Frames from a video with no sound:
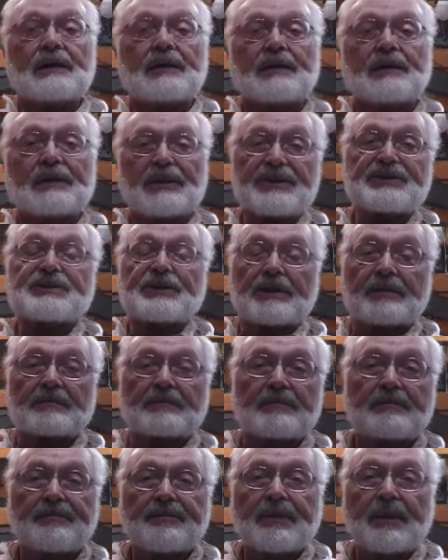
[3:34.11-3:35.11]
Listen,
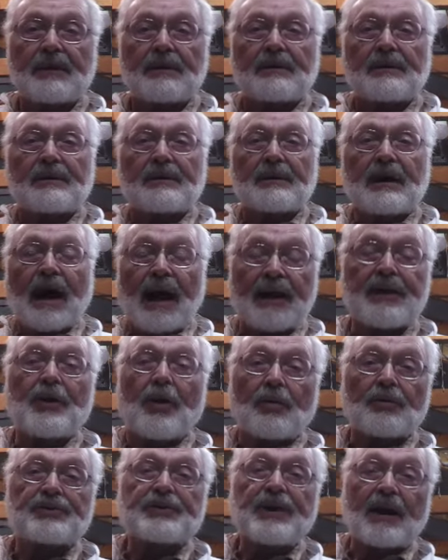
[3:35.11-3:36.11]
I
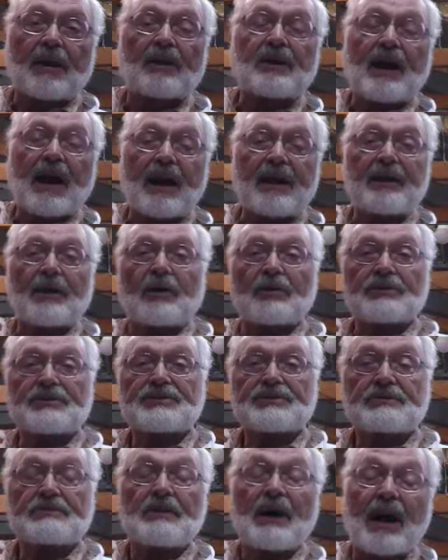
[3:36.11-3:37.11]
don't tear
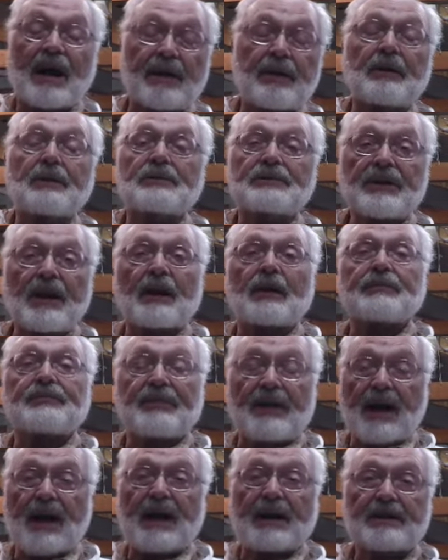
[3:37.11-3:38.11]
coyotes. I don't tear
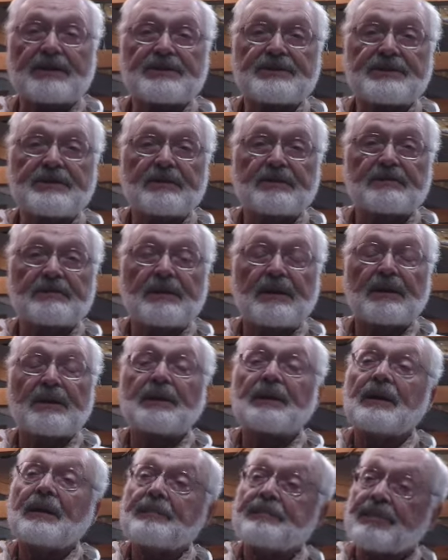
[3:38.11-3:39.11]
fox.
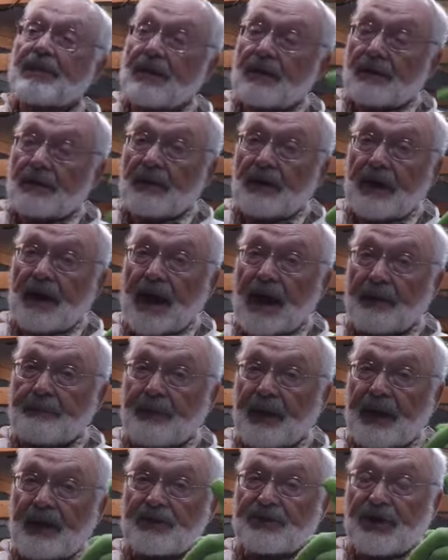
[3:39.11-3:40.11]
I
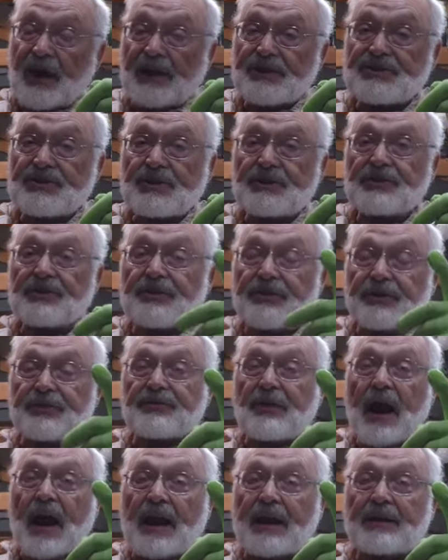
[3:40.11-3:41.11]
pay attention to the
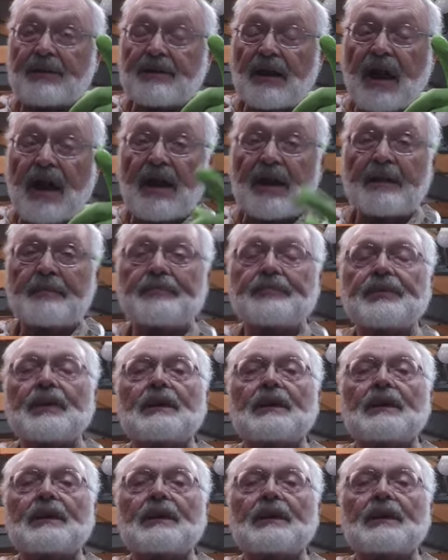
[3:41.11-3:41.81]
drying time,